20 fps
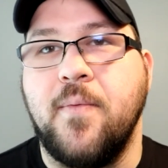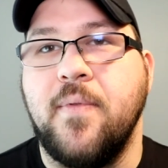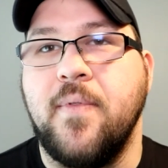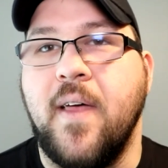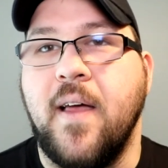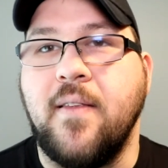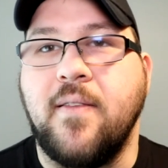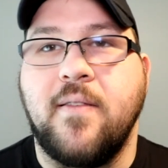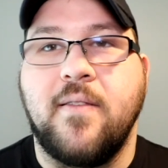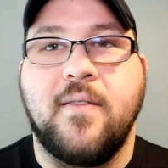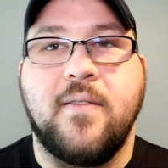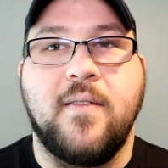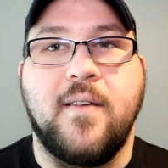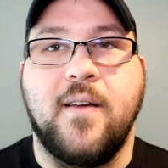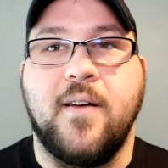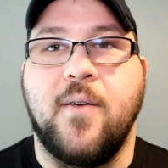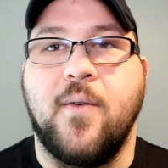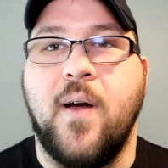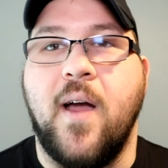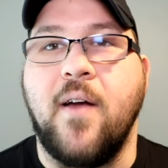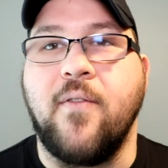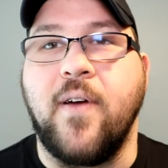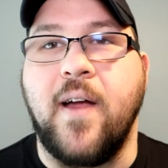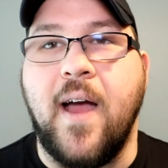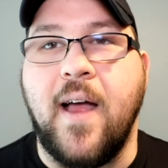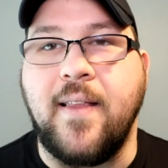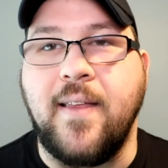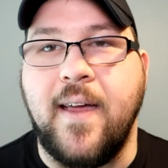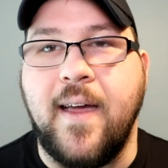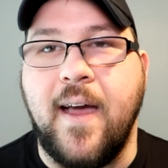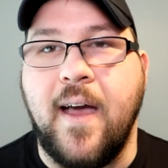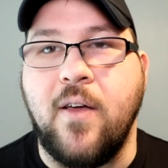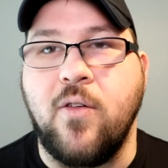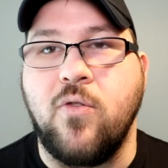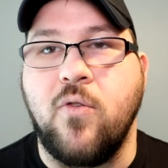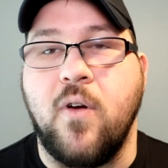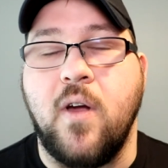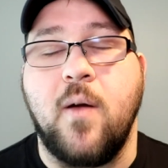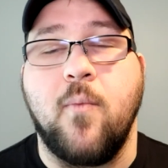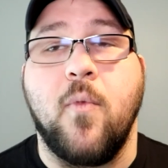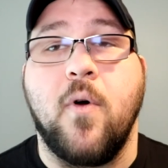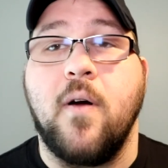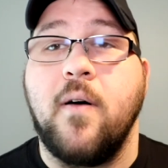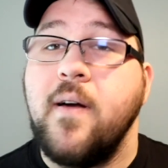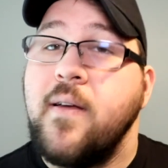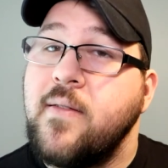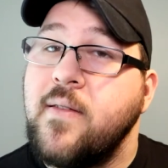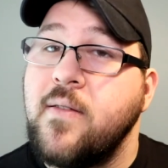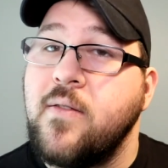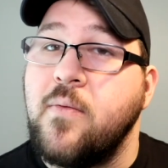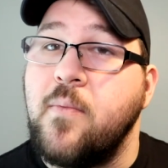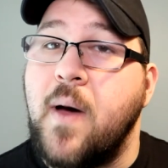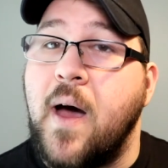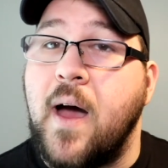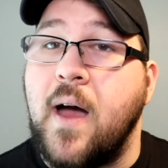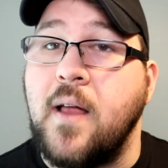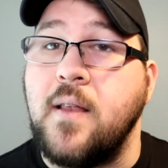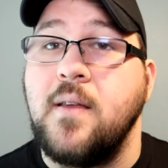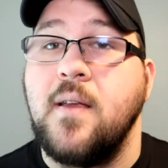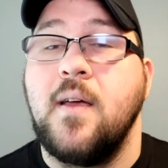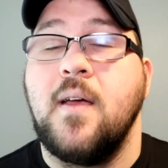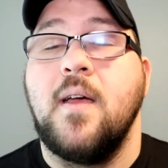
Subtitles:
That's, you know, every IT guy's dream, or at least it's mine,